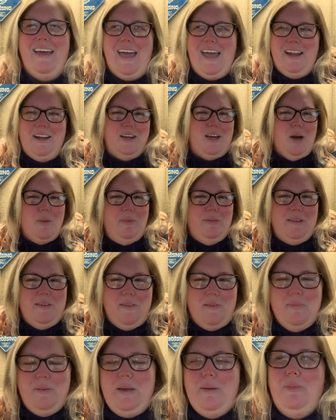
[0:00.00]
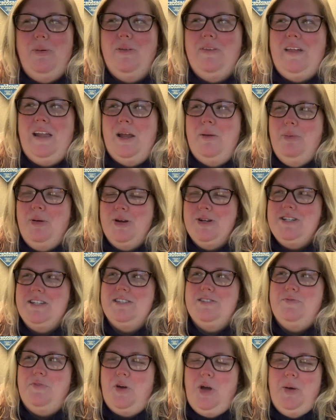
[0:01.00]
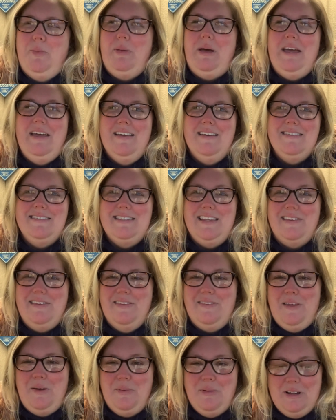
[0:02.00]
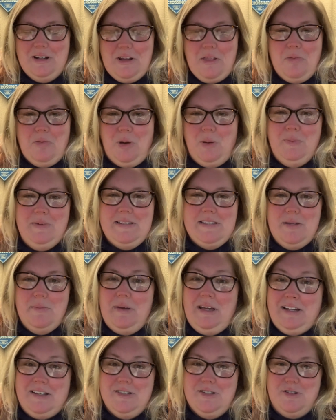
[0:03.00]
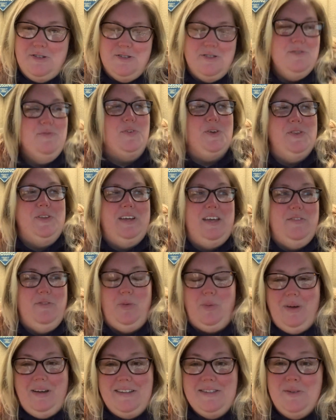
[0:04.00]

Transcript: And a couple of the people that I purchased from said that they were gonna throw in some extras for the giveaway.